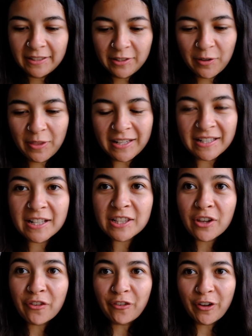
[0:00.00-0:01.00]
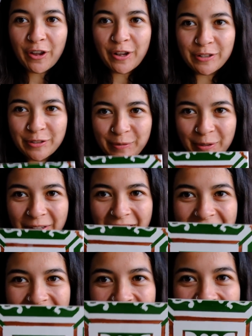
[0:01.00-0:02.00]
so this is the first one
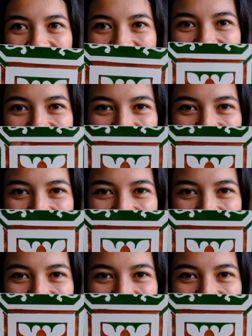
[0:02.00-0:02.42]
I did.